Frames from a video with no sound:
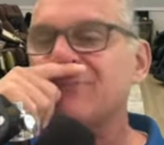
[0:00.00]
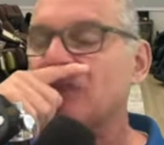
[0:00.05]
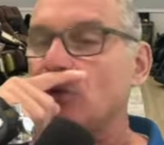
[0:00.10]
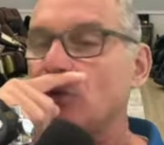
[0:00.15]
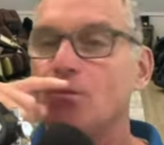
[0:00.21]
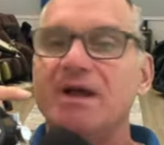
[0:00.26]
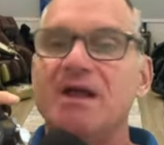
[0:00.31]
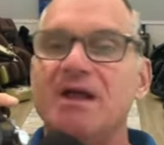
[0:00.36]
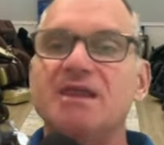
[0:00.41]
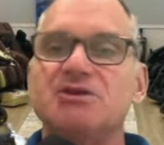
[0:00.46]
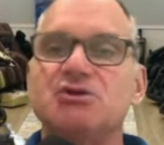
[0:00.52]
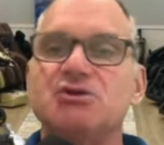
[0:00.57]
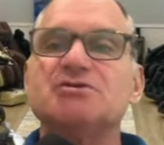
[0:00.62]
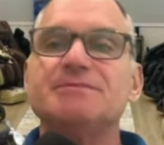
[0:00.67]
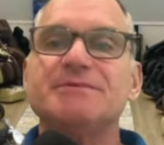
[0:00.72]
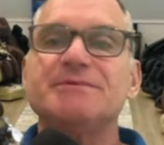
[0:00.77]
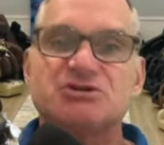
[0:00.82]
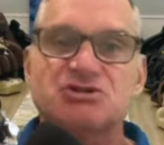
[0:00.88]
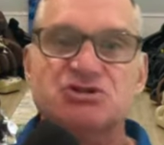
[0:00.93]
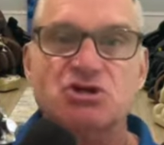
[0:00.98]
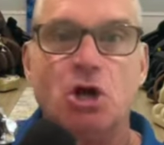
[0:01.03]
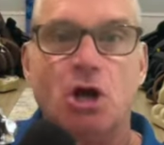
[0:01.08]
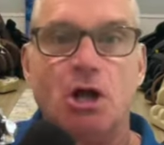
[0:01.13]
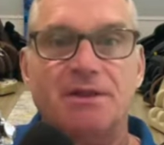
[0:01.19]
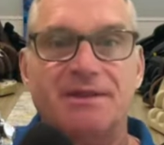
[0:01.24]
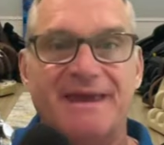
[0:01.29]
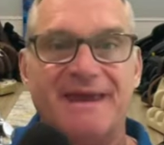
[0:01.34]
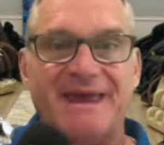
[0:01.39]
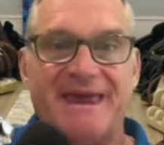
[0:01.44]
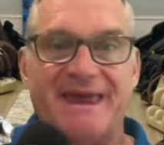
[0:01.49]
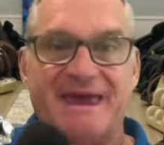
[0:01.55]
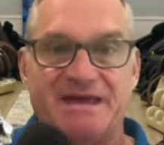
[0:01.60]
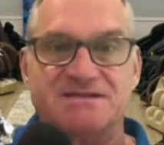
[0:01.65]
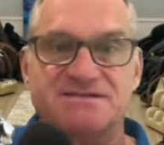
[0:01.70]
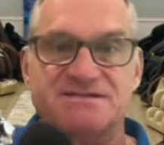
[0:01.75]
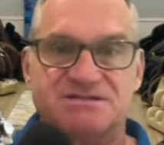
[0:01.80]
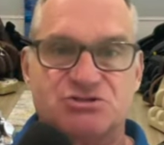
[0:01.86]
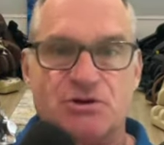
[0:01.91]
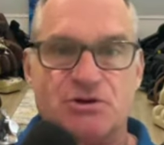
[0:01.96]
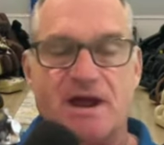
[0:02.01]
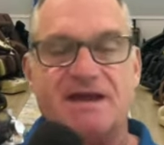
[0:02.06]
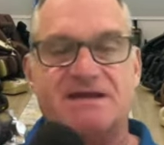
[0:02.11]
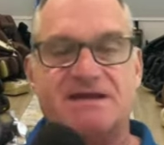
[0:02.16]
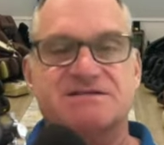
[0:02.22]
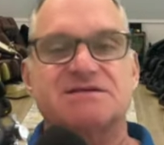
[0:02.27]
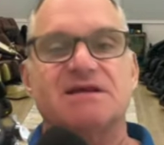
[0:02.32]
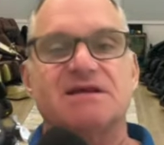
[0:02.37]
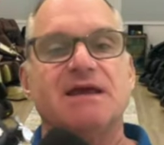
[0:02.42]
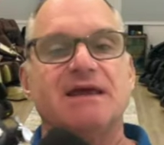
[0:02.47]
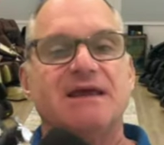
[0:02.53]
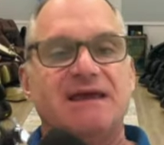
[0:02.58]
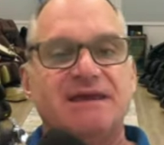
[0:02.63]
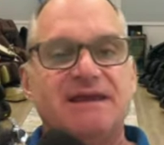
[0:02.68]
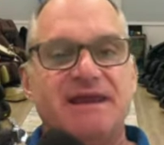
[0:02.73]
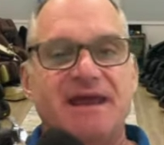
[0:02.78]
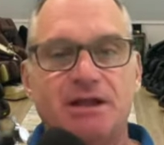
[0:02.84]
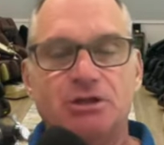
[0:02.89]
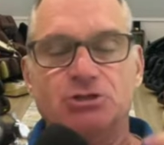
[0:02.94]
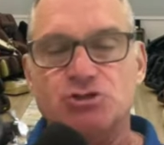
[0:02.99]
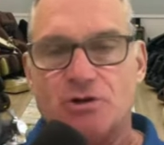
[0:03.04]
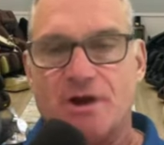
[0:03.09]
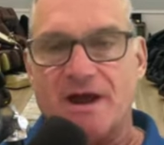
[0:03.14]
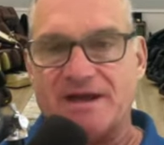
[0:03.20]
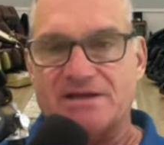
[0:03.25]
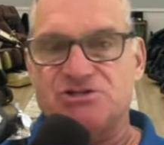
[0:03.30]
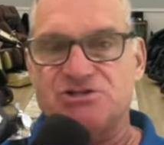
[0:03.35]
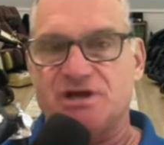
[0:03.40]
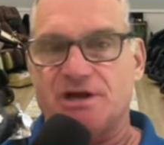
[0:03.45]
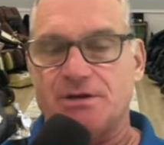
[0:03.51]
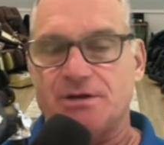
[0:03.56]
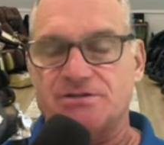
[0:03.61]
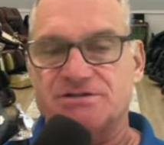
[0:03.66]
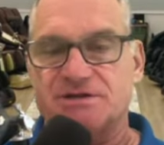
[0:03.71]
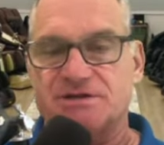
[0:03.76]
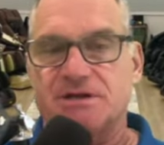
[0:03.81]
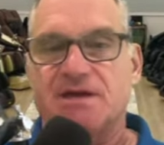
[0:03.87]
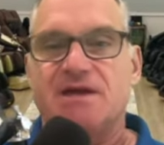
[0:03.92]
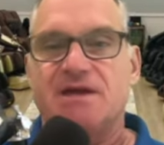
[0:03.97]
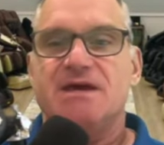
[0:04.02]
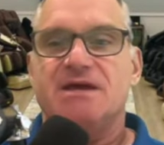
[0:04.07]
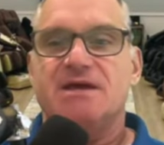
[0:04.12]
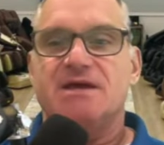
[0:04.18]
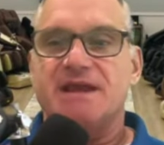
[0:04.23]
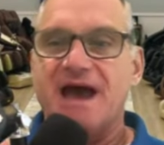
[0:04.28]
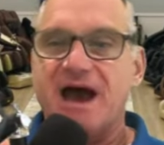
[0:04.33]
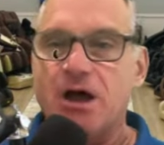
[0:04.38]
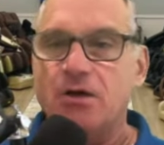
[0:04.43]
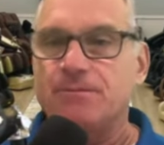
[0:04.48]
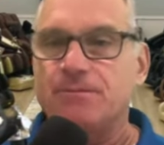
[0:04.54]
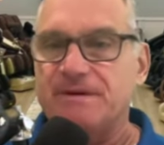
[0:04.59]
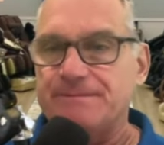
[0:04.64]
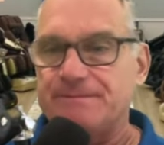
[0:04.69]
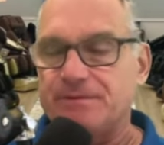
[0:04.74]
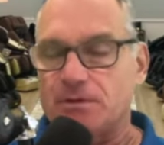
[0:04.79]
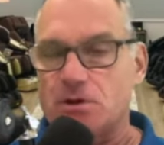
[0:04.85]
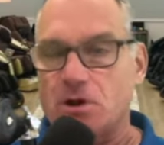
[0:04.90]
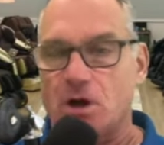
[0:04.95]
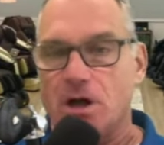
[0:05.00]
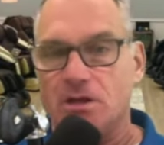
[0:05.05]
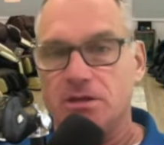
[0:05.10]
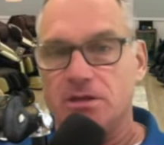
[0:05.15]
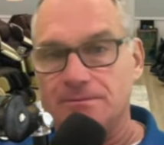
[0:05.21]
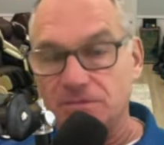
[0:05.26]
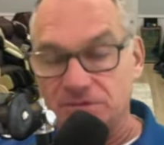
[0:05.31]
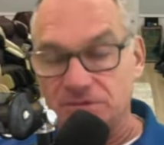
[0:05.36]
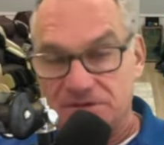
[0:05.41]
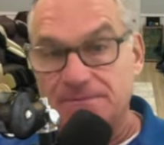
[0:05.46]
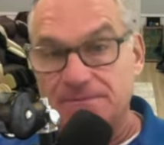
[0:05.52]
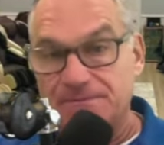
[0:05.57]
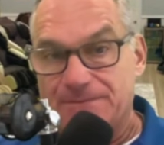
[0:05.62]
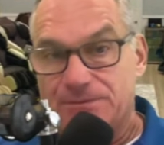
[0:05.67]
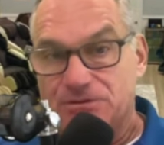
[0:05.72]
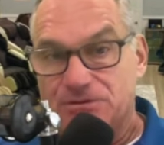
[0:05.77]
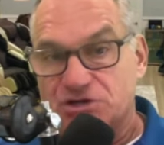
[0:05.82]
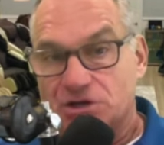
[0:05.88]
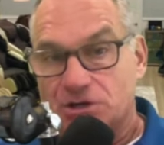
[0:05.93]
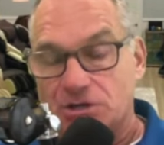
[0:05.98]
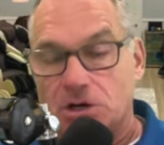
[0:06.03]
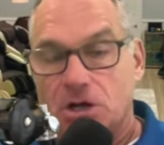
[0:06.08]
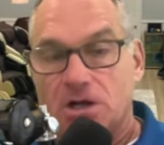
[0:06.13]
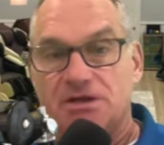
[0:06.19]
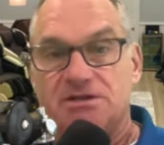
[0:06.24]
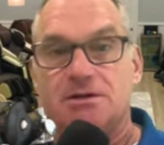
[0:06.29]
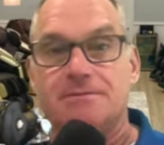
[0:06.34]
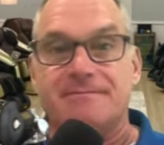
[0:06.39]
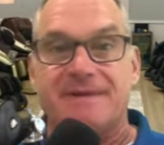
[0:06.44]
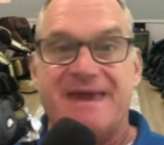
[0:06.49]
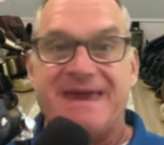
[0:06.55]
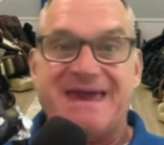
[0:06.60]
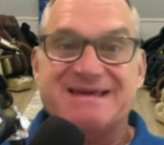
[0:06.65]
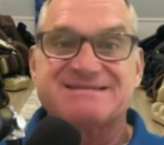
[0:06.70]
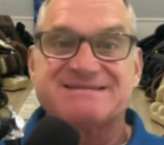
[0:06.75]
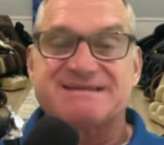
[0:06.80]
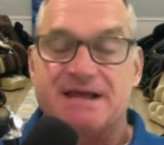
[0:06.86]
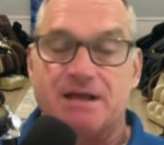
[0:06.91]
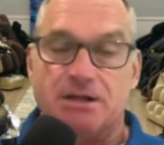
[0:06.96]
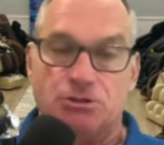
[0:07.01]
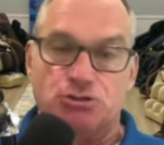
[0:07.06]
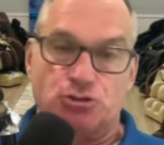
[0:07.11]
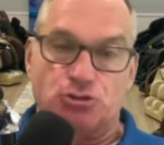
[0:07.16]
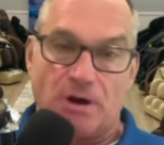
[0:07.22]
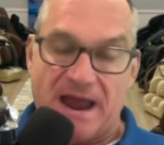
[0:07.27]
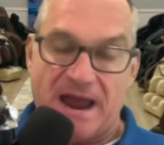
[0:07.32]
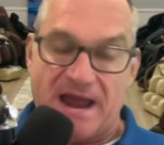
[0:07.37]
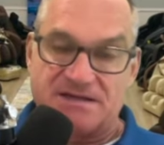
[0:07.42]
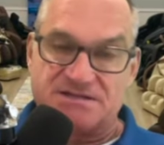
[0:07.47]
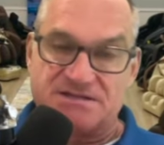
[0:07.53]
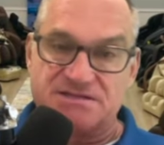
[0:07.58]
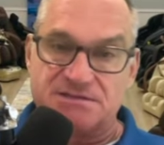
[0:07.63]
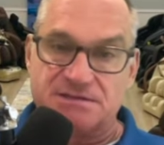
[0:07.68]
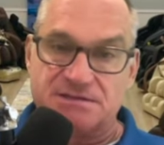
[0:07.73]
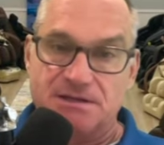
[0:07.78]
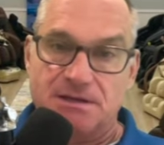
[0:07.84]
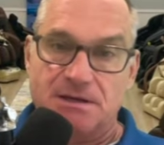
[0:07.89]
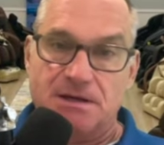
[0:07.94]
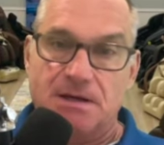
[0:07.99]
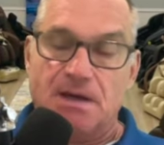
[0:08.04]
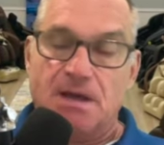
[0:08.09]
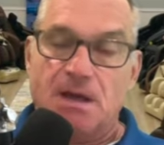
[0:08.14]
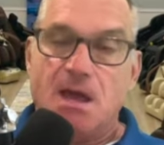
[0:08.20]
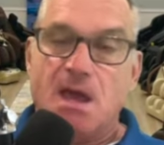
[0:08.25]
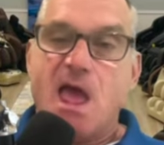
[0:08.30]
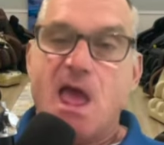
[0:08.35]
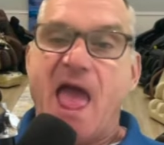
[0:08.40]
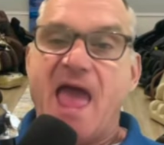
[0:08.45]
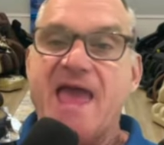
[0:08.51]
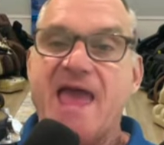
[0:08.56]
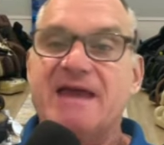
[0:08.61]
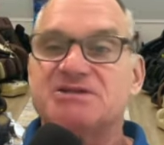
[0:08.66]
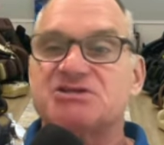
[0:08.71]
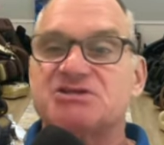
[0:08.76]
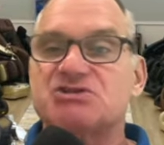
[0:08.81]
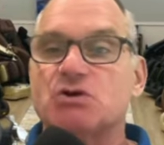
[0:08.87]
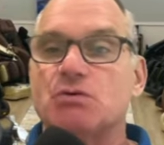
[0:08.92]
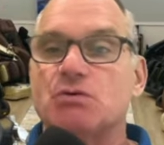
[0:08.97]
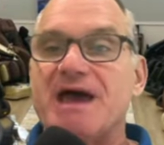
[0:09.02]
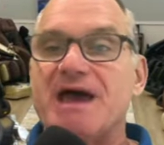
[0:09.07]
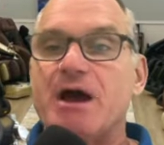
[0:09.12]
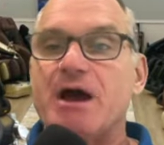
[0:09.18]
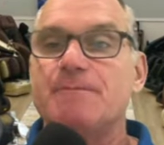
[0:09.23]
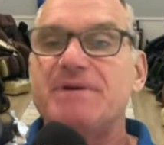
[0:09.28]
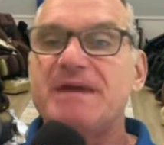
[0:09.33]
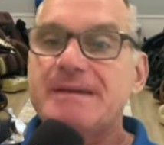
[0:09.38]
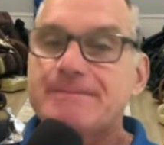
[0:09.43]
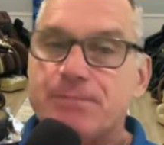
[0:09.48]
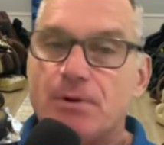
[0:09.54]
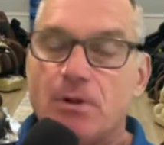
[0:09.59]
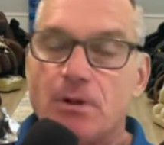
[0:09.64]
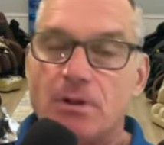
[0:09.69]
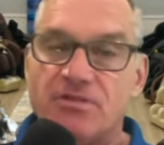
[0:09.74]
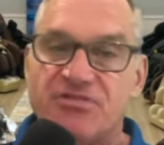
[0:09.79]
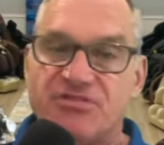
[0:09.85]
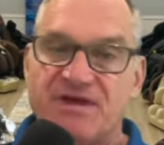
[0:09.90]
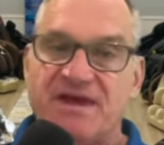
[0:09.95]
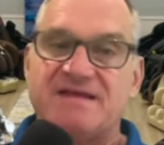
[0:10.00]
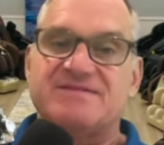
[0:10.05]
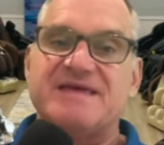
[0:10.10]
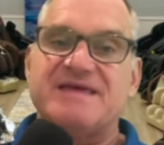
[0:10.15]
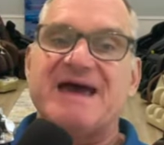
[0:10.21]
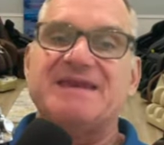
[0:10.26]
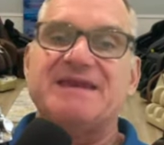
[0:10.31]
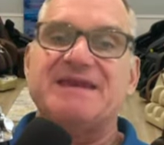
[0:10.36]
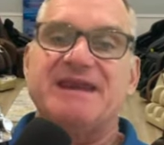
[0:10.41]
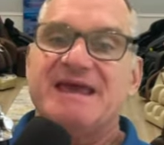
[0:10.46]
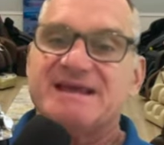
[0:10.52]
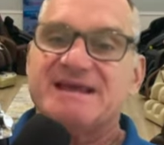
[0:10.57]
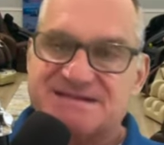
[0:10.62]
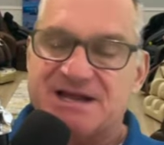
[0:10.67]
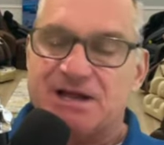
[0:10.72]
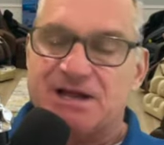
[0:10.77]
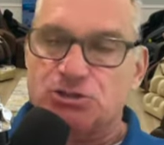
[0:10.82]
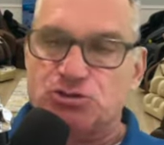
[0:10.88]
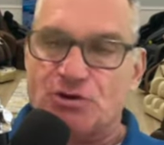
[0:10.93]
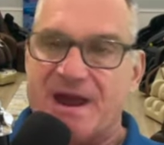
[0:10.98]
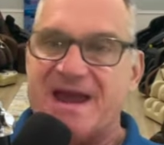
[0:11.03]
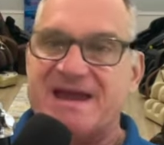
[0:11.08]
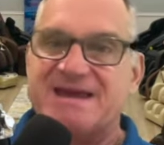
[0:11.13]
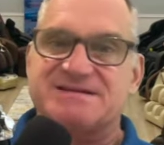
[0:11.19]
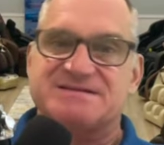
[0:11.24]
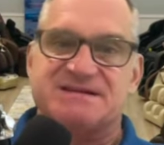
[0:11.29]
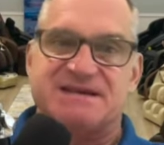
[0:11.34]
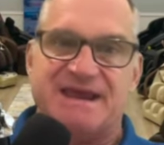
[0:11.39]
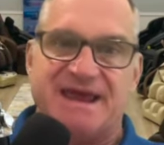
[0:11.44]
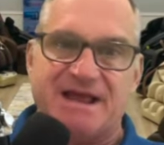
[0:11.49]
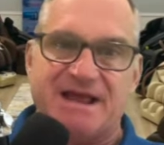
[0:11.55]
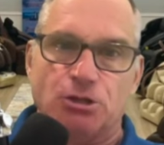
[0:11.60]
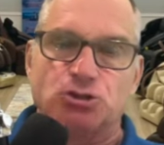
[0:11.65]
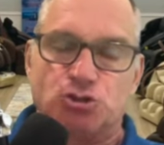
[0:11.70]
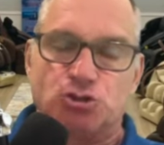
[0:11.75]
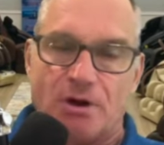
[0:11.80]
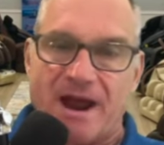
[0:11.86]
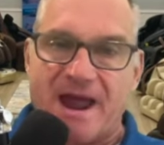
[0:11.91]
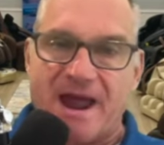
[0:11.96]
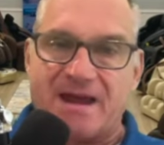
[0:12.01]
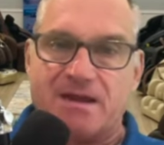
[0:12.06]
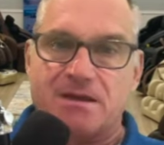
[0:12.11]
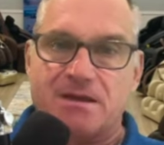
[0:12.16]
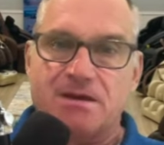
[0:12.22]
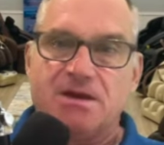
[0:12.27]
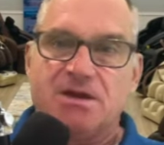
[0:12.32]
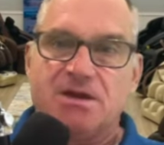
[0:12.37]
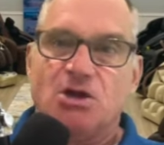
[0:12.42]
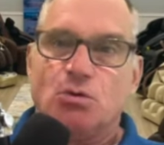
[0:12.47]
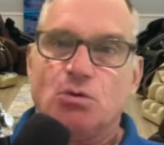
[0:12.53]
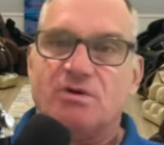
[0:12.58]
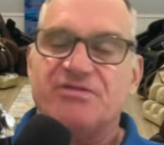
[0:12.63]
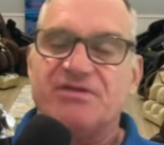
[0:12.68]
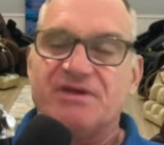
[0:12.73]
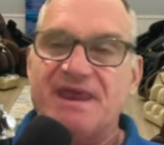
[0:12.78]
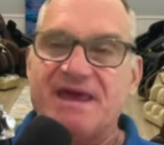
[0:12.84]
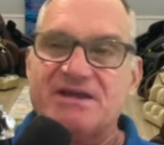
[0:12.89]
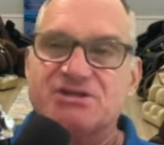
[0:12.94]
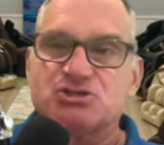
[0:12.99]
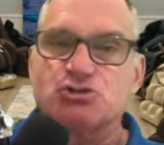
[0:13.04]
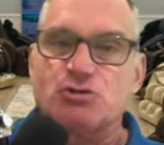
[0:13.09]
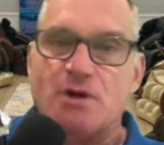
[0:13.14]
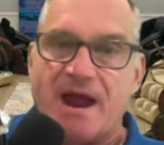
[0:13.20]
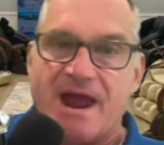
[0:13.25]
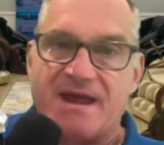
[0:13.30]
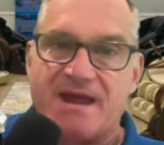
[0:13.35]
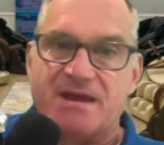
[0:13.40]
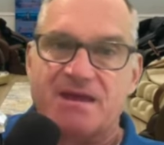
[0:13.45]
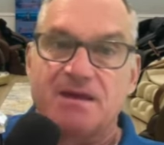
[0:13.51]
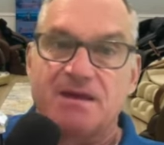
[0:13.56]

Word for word: Well, it used to be just called S tracks and L track chairs. Now people call them, or then people started calling them SL tracks. And so now people think that an SL track is an L track with an S track.